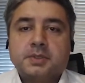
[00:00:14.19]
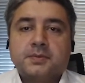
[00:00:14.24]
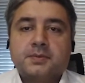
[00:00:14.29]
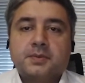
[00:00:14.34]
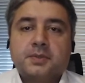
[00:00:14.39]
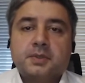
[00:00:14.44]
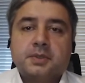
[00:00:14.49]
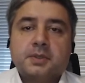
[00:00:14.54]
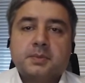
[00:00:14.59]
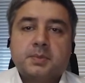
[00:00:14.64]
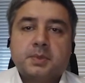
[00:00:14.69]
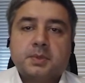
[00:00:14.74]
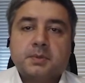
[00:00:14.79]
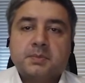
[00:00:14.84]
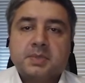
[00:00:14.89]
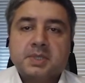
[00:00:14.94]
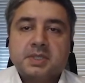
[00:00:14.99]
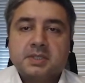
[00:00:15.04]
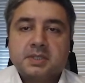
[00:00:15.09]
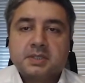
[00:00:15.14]

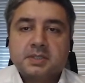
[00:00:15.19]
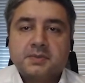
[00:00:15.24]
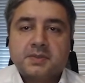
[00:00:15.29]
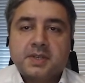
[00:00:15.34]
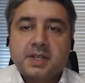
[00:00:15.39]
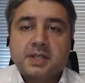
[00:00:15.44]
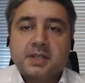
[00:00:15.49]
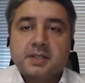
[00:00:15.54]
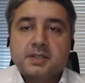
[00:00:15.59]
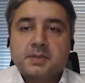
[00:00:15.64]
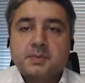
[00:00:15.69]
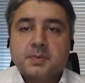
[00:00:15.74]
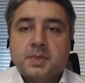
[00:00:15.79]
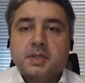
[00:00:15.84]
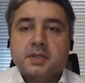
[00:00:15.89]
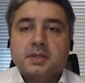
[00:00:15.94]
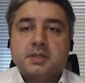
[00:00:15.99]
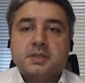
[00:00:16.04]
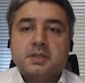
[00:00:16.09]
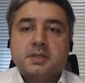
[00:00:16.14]
affordable business finance
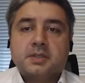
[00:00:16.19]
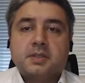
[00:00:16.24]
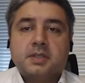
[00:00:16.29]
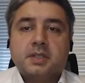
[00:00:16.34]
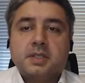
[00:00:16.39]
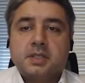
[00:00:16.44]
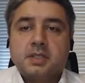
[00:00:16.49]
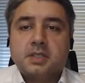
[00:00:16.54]
manager